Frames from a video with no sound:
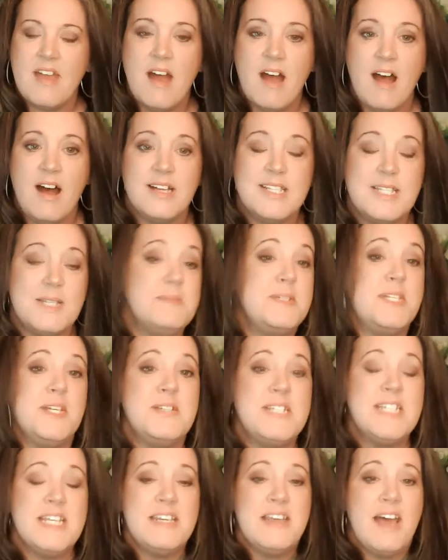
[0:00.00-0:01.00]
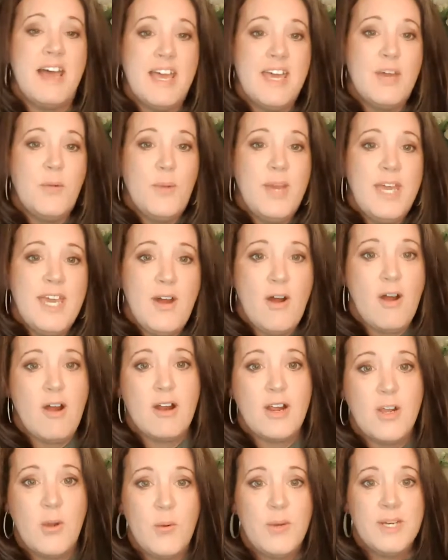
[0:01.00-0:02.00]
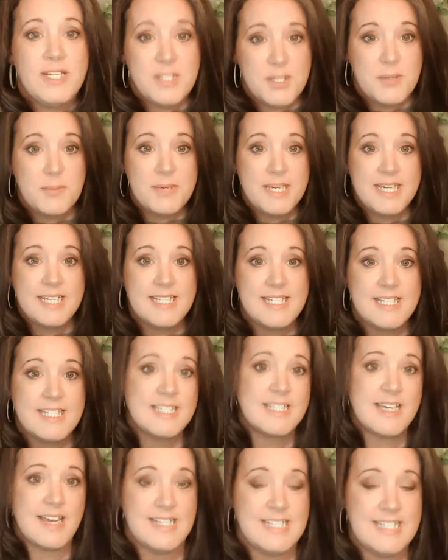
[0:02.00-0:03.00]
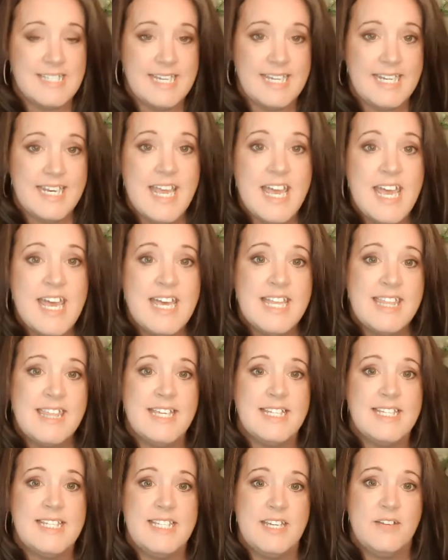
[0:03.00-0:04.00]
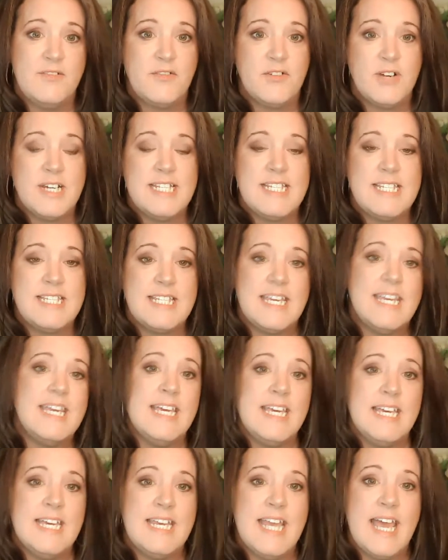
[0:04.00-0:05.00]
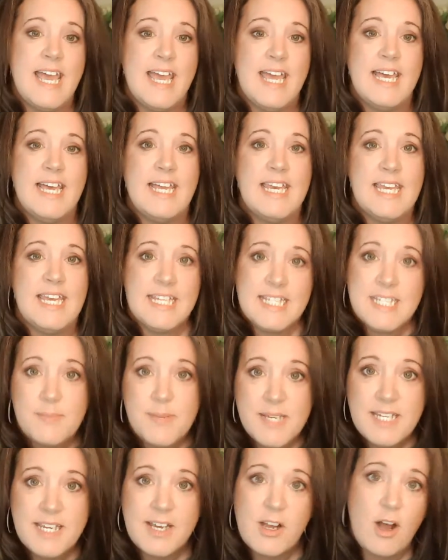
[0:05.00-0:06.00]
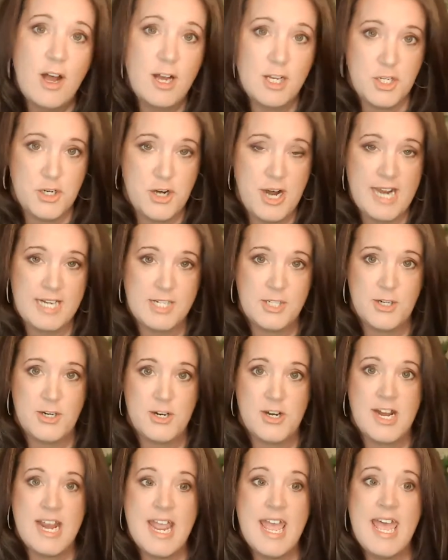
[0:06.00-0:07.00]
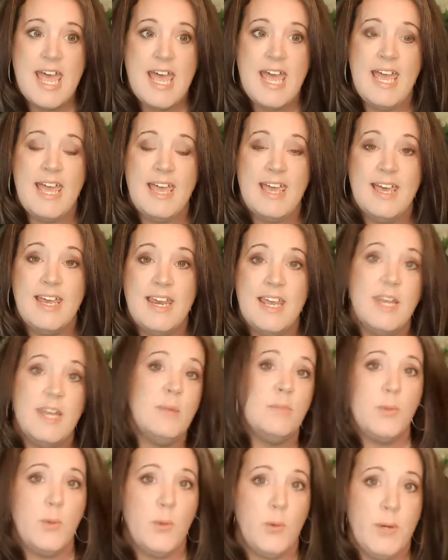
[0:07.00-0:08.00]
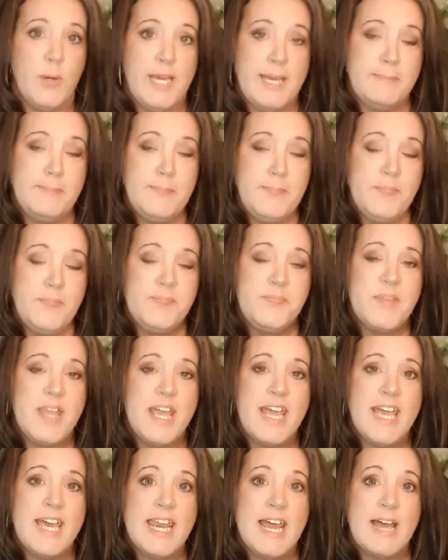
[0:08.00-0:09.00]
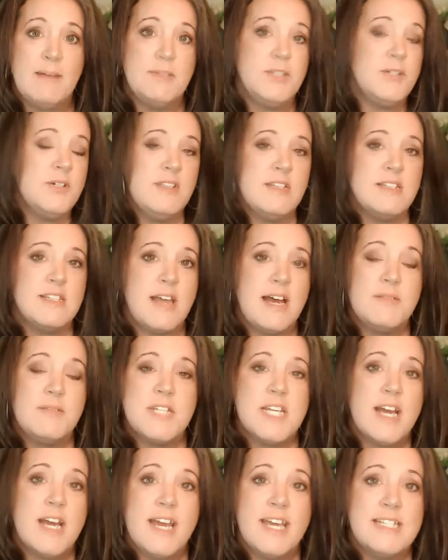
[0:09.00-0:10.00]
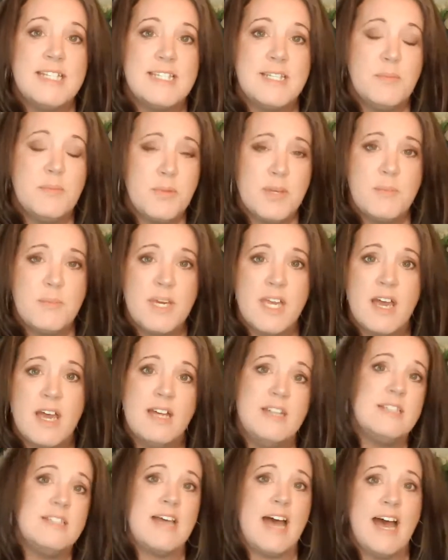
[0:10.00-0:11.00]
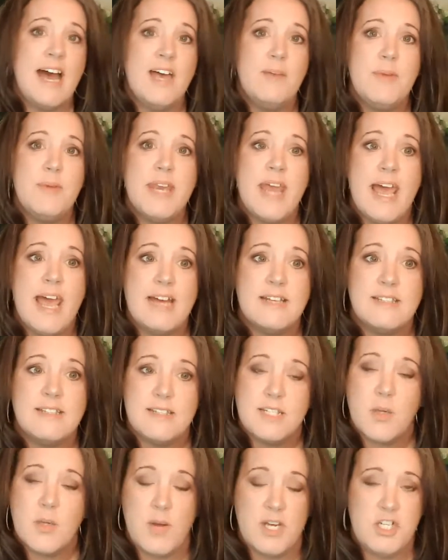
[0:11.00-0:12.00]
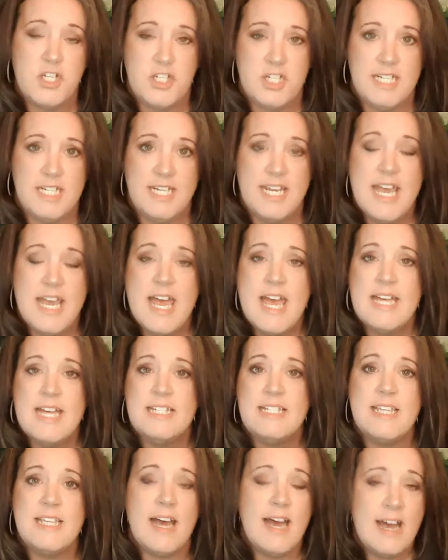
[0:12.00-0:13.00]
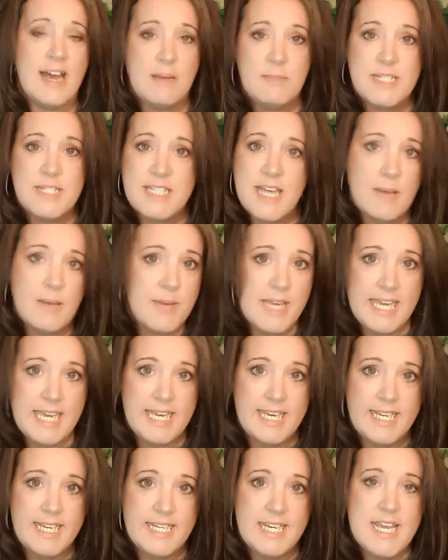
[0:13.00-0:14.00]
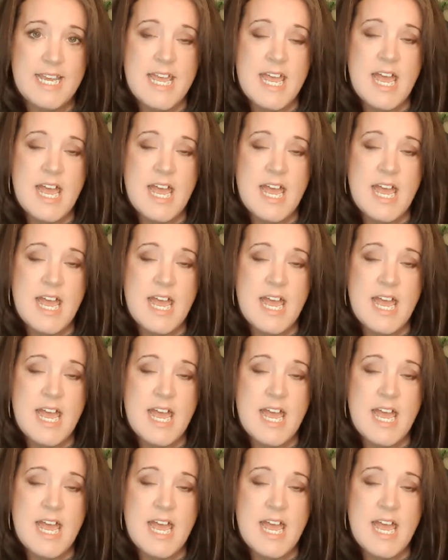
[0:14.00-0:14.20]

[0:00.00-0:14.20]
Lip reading: Awesome. So tonight we are going to be discussing the difference in an independent contractor and an employee. And I'm doing this live tonight simply because I have been asked this question time and time again